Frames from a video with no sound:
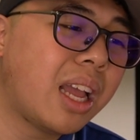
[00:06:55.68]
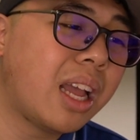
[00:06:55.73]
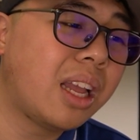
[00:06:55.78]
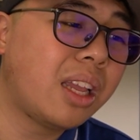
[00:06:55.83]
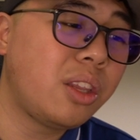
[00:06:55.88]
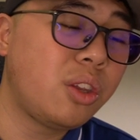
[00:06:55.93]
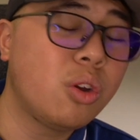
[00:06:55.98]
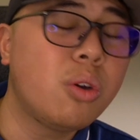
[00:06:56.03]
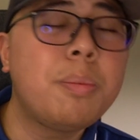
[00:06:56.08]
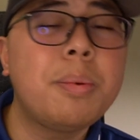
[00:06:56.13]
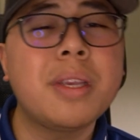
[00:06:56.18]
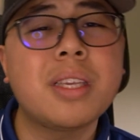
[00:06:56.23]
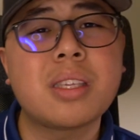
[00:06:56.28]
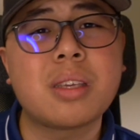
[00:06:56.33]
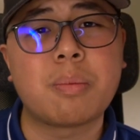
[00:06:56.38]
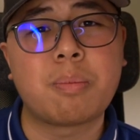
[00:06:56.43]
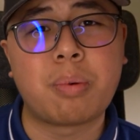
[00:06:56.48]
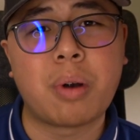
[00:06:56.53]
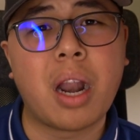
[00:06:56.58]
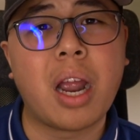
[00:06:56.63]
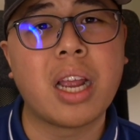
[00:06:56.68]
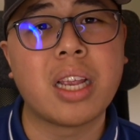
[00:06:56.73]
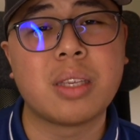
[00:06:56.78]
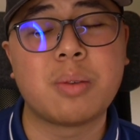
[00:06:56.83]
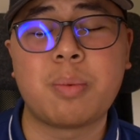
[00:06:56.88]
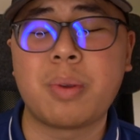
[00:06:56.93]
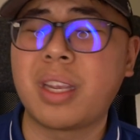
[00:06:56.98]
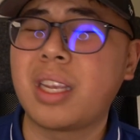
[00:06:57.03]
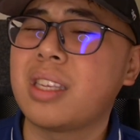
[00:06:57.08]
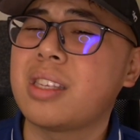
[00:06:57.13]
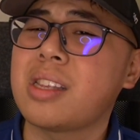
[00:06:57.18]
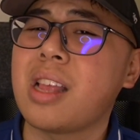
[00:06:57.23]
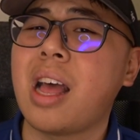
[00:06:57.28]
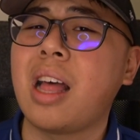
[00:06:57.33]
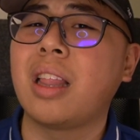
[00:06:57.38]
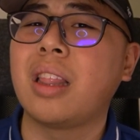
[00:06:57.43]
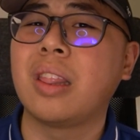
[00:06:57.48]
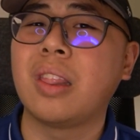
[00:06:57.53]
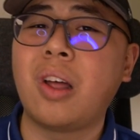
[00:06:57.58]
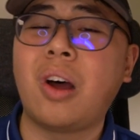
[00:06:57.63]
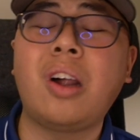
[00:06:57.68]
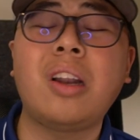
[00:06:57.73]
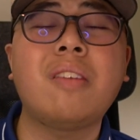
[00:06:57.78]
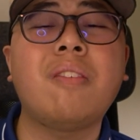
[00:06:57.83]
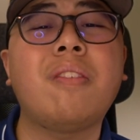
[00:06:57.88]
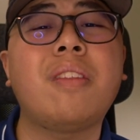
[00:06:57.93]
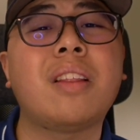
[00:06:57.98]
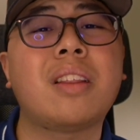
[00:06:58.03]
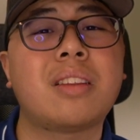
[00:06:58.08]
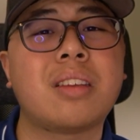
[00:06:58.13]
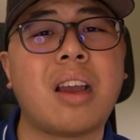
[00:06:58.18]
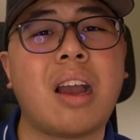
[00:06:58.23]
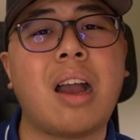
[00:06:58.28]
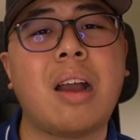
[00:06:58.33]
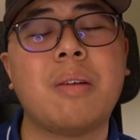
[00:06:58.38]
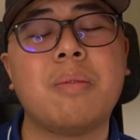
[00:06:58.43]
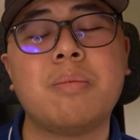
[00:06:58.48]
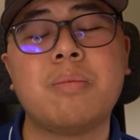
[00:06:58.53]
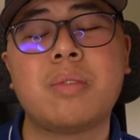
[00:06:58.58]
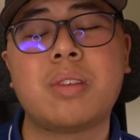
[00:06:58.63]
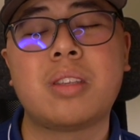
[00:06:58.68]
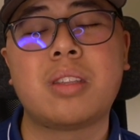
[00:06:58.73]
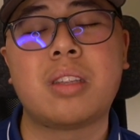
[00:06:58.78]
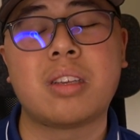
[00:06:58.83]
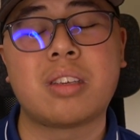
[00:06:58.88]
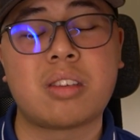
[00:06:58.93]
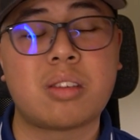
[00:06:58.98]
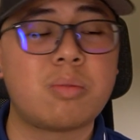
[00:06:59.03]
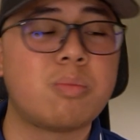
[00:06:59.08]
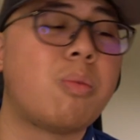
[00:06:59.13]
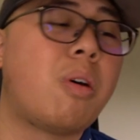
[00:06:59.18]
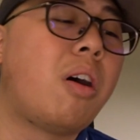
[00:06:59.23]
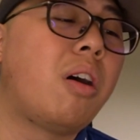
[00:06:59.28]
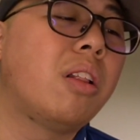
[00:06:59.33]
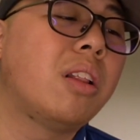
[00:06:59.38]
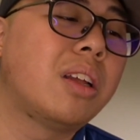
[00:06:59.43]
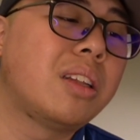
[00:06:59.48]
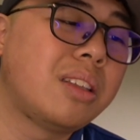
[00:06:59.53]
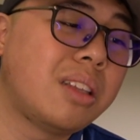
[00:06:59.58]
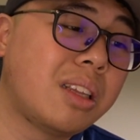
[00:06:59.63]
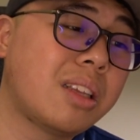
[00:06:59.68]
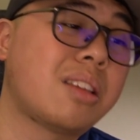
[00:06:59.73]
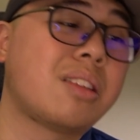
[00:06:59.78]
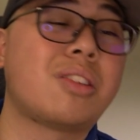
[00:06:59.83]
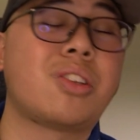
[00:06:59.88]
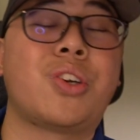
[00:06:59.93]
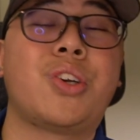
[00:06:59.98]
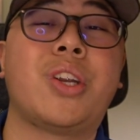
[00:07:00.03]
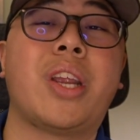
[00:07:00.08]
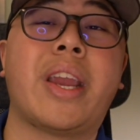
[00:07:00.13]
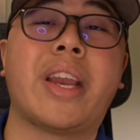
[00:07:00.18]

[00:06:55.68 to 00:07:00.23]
you'll be surprised because a lot of the times the small unnecessary